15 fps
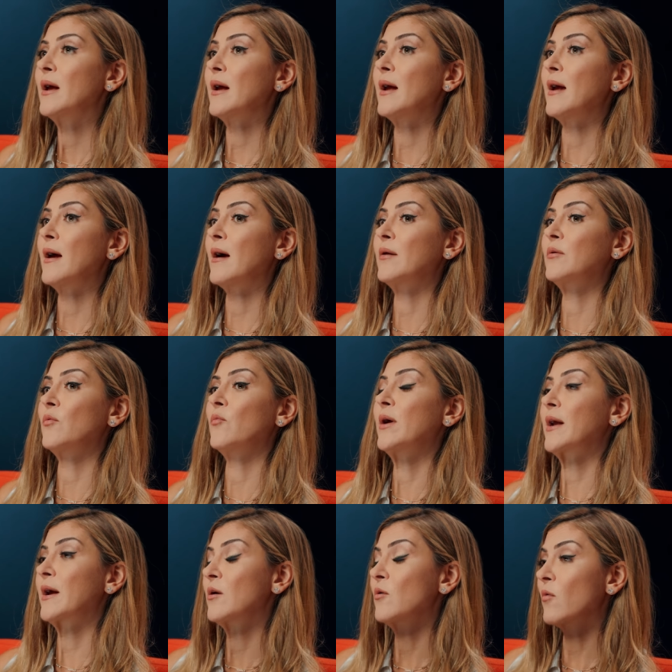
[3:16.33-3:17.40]
And
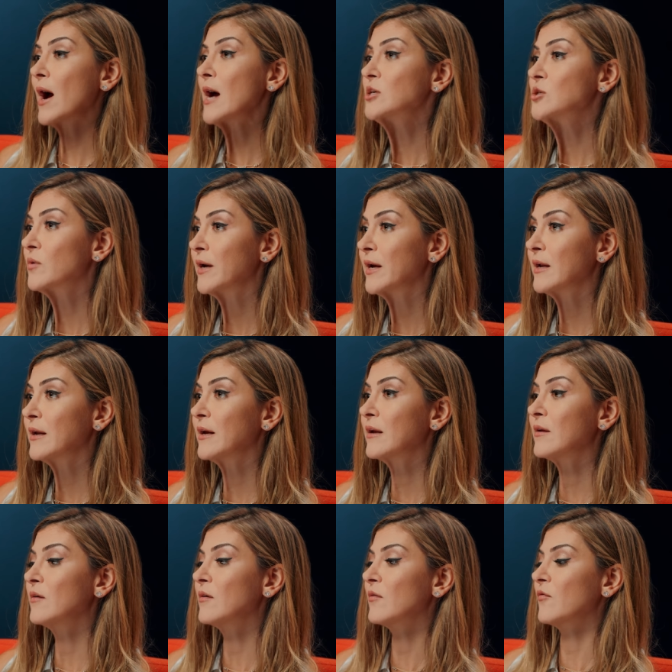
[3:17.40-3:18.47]
when I
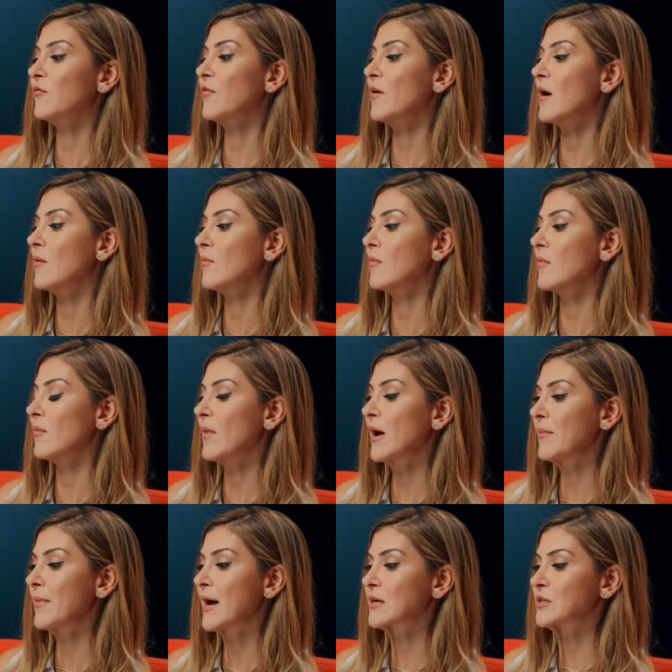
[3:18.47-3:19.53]
graduated from
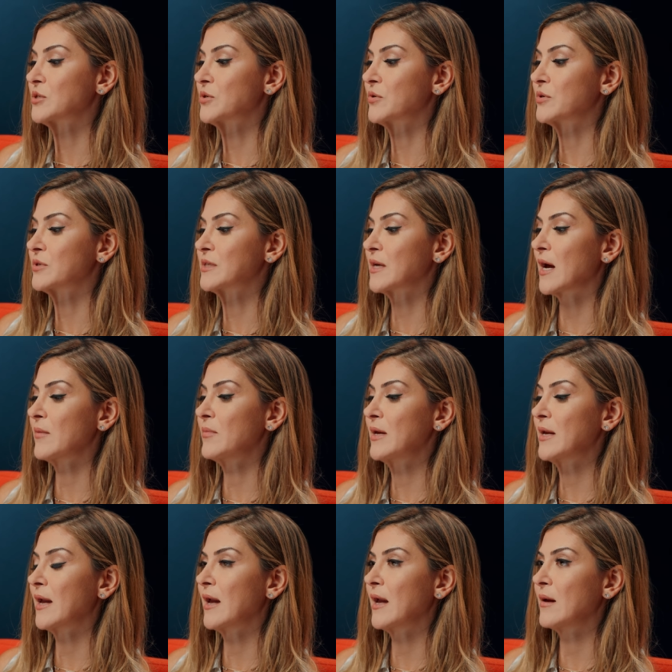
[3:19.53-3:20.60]
my master's, I
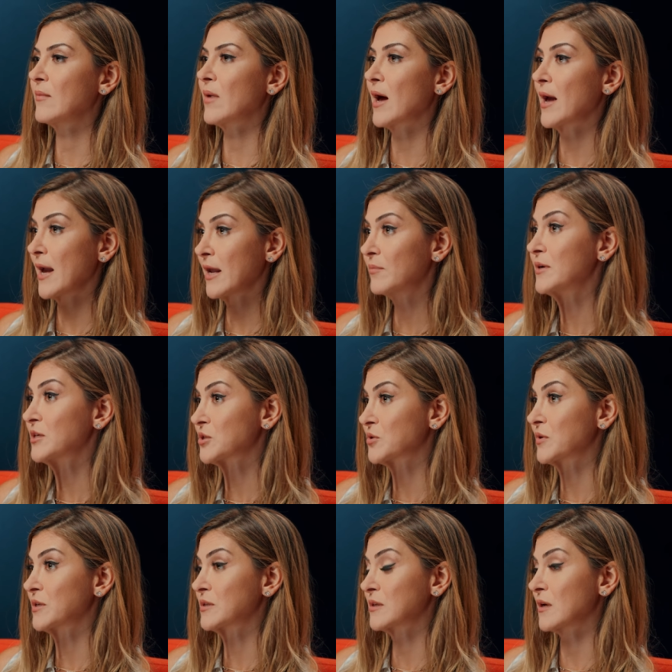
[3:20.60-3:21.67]
became a
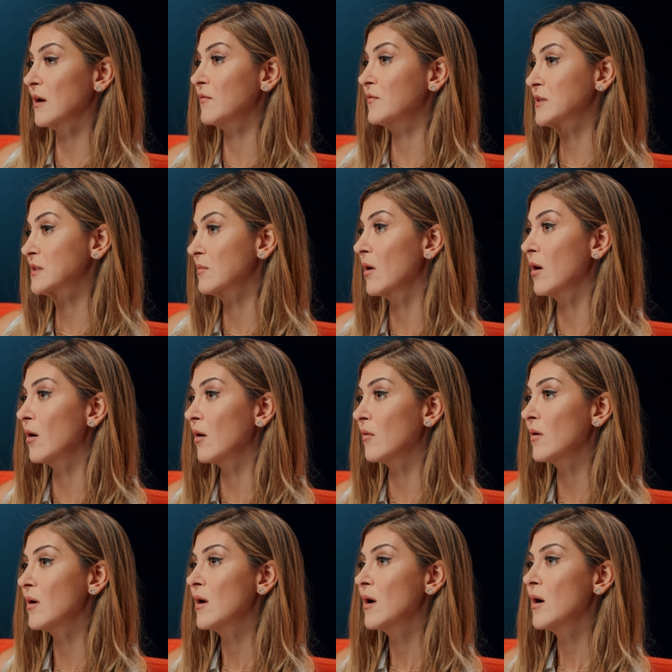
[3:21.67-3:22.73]
headmistress of a
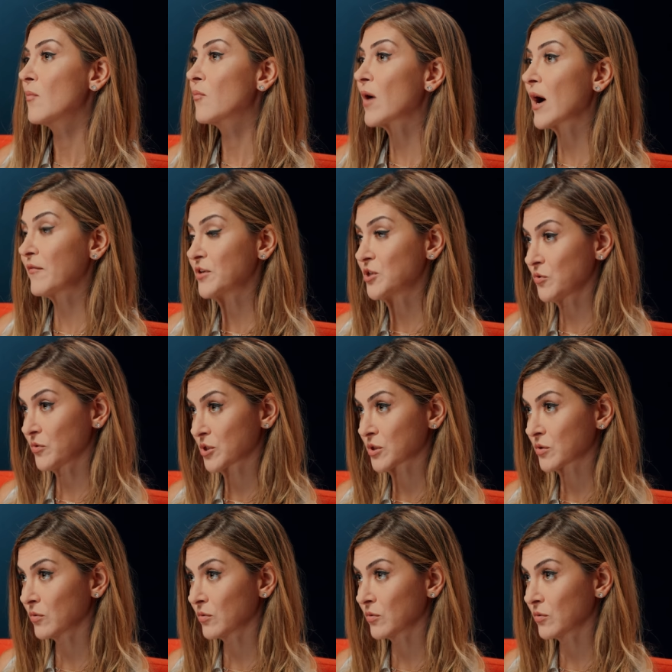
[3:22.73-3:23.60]
small private Jewish